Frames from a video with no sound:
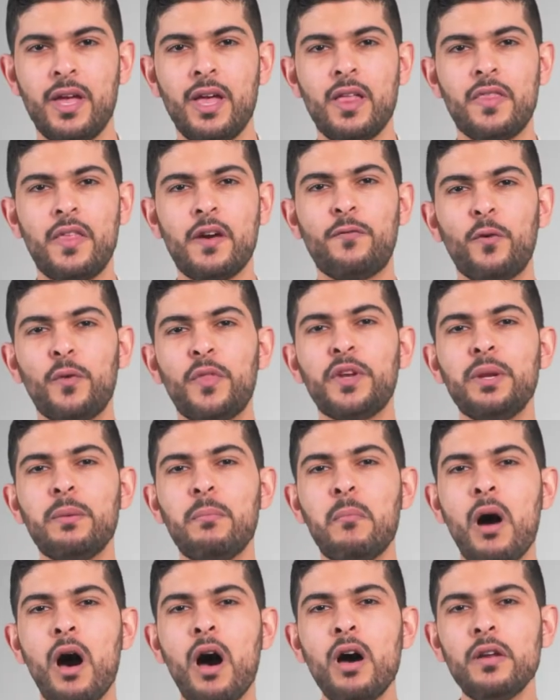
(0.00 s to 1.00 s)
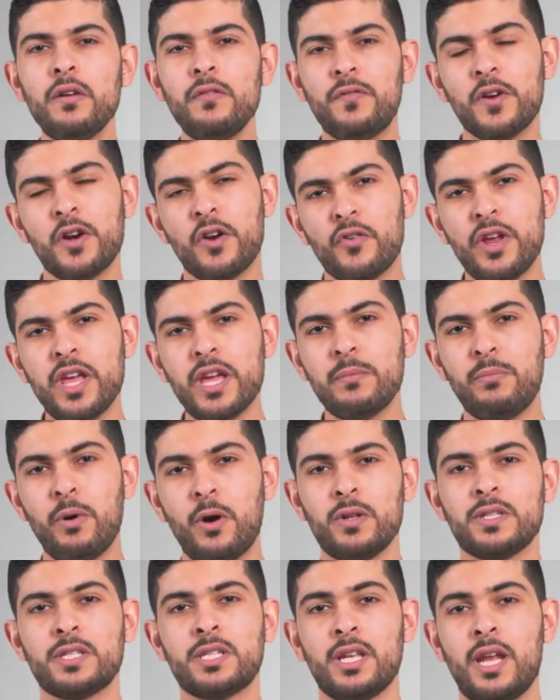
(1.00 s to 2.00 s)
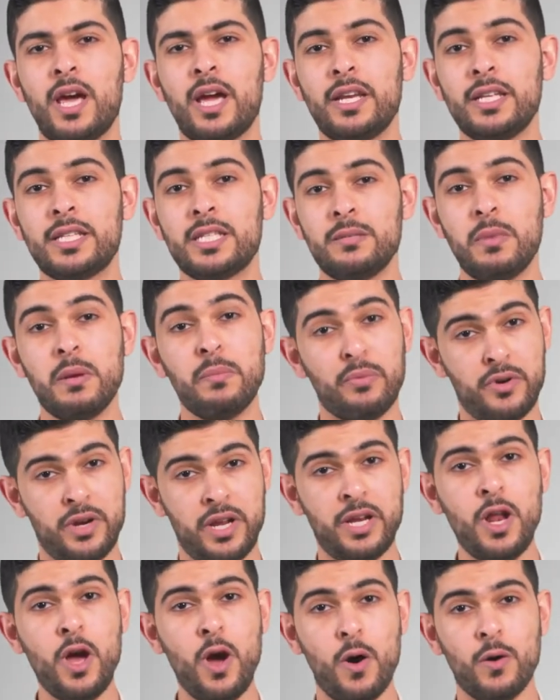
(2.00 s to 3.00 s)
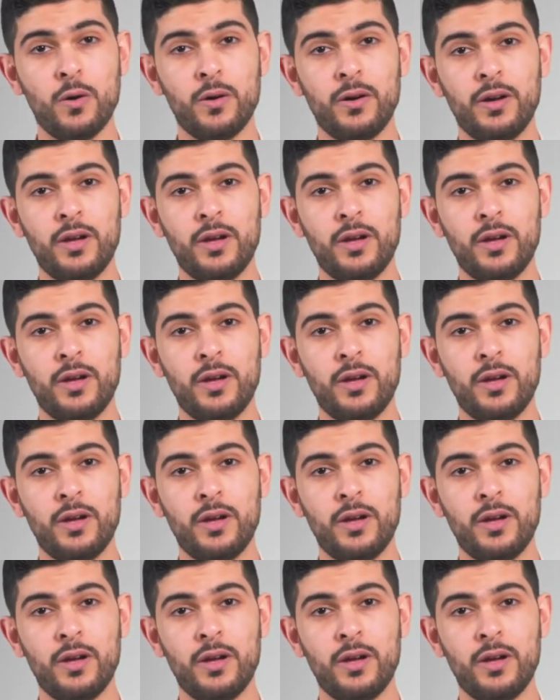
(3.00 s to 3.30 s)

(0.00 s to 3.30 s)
Therefore, the demand for Greek bonds are likely to be pretty low.